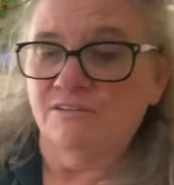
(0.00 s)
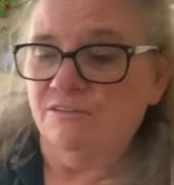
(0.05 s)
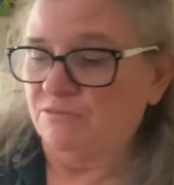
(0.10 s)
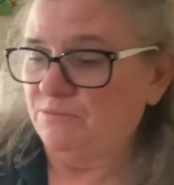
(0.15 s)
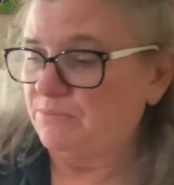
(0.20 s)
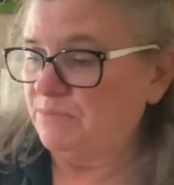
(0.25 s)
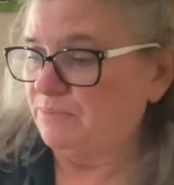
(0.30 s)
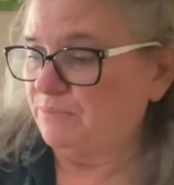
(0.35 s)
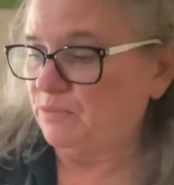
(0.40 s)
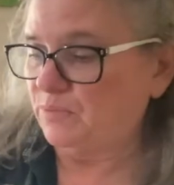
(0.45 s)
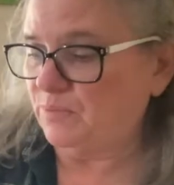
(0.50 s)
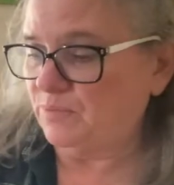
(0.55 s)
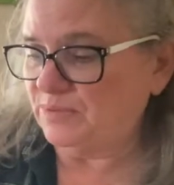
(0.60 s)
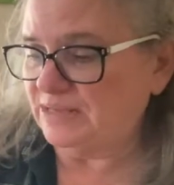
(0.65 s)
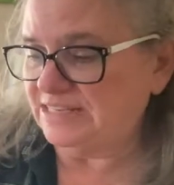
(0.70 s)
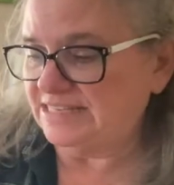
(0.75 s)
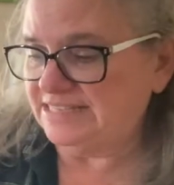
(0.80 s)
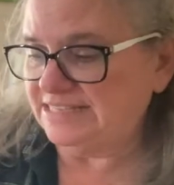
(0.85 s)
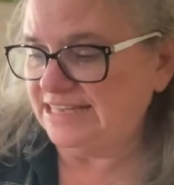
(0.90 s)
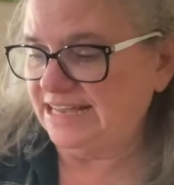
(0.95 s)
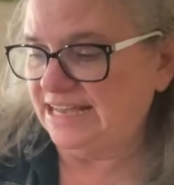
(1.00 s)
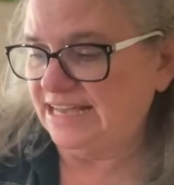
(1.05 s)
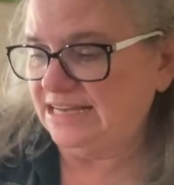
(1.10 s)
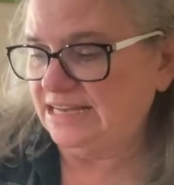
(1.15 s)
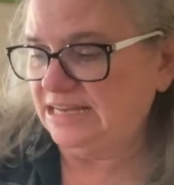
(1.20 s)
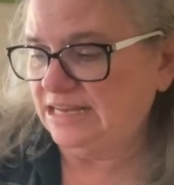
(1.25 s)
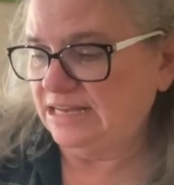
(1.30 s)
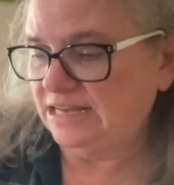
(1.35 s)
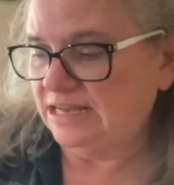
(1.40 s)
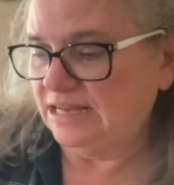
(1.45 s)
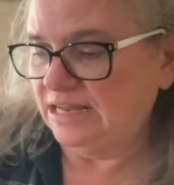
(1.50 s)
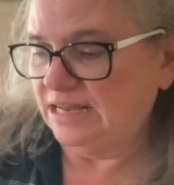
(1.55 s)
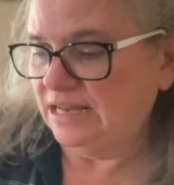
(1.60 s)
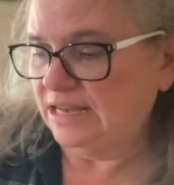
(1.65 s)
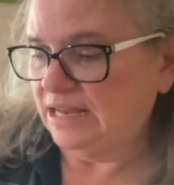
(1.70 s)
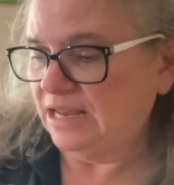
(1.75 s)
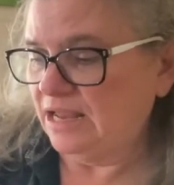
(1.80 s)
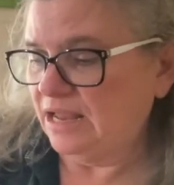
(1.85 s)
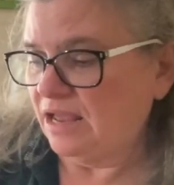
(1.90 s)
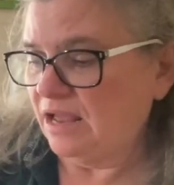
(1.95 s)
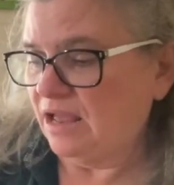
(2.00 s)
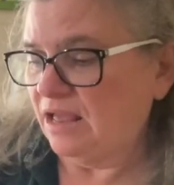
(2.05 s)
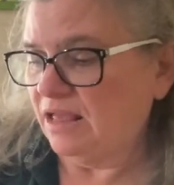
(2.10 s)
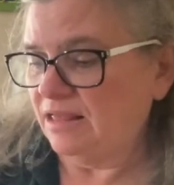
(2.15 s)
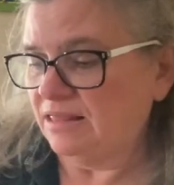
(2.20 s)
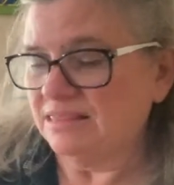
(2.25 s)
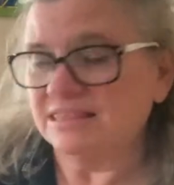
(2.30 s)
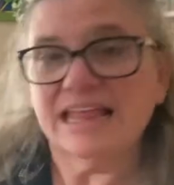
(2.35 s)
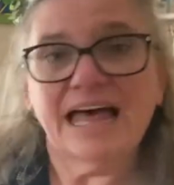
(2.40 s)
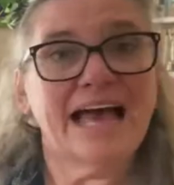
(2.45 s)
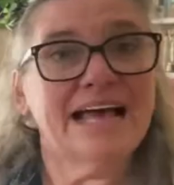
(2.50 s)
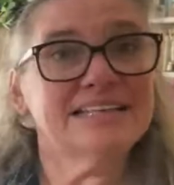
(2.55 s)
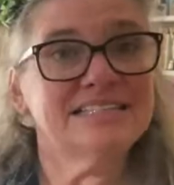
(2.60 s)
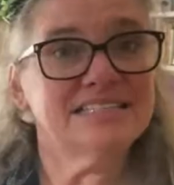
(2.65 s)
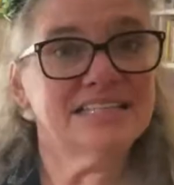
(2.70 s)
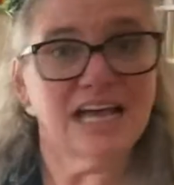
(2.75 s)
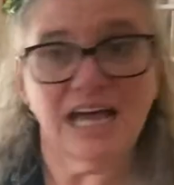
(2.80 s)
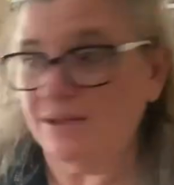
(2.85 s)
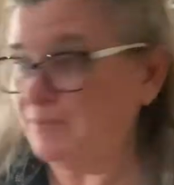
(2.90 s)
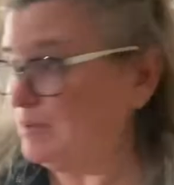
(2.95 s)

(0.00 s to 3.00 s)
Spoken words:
Remember what we said last time